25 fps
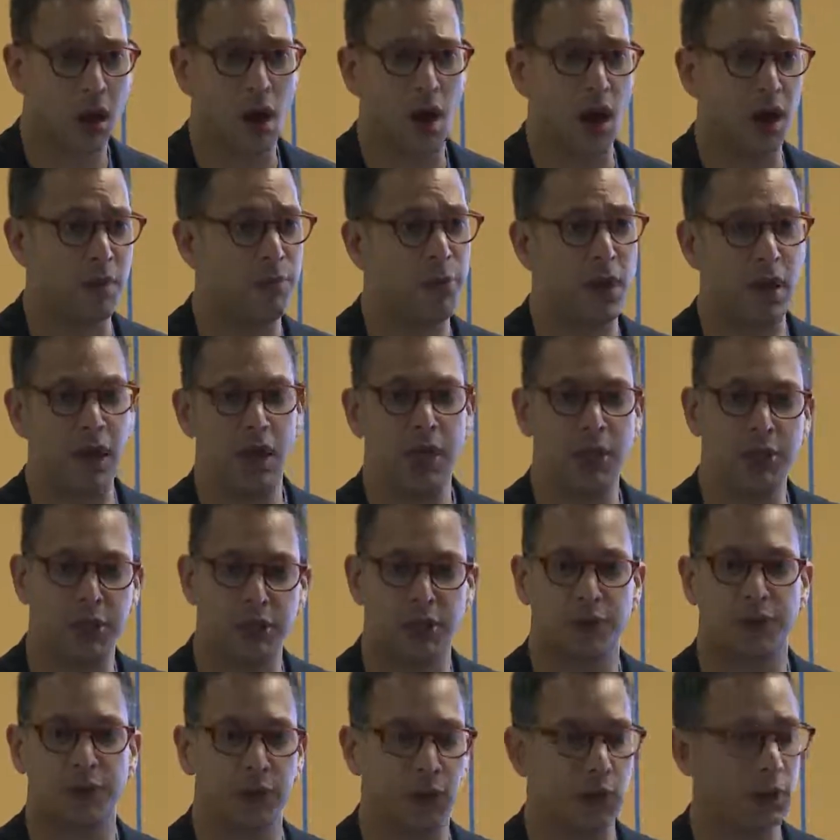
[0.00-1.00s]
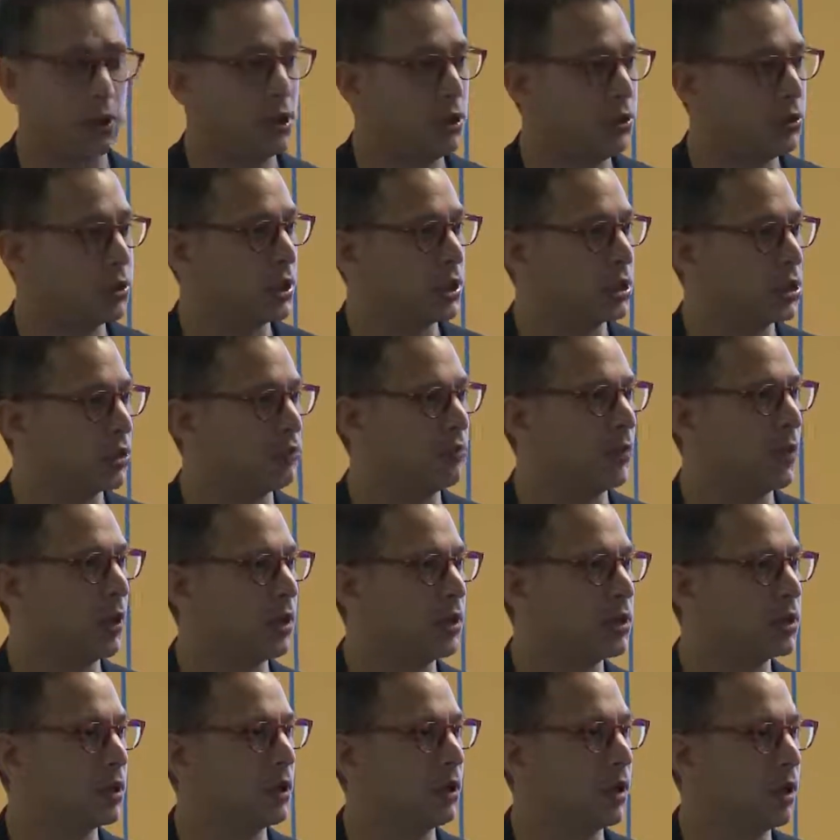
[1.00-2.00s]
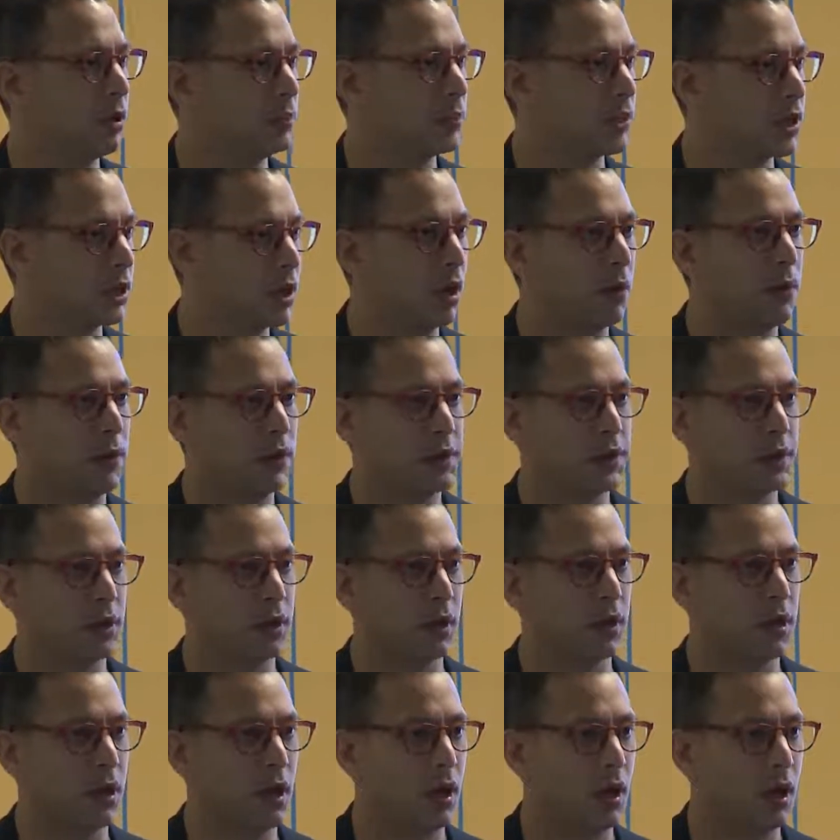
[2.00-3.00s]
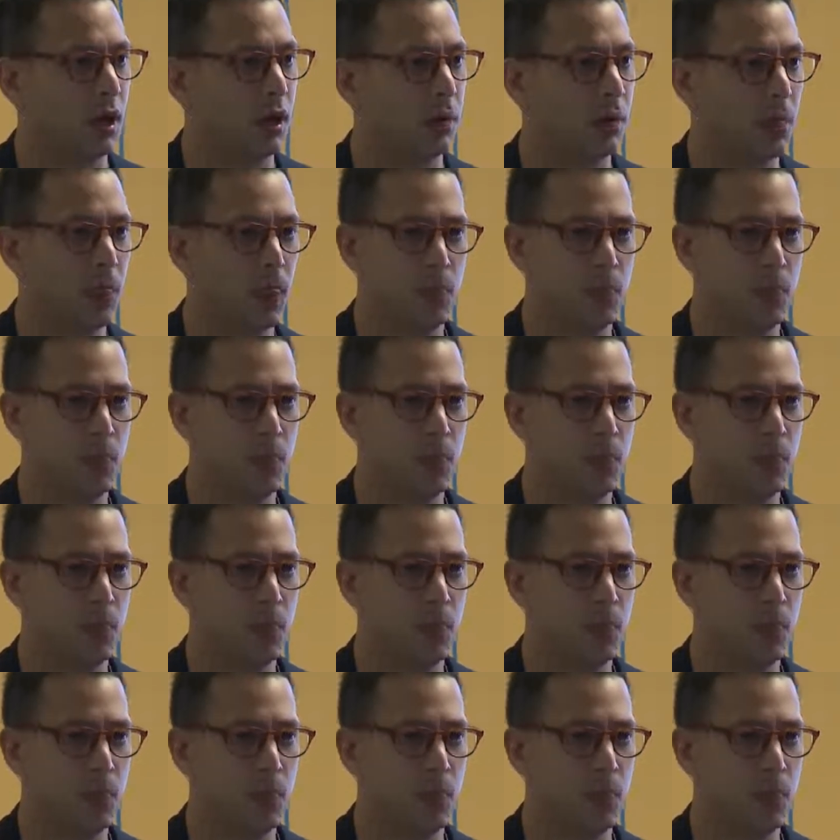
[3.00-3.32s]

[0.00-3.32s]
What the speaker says: I pay just for the usage of my time to go into the car,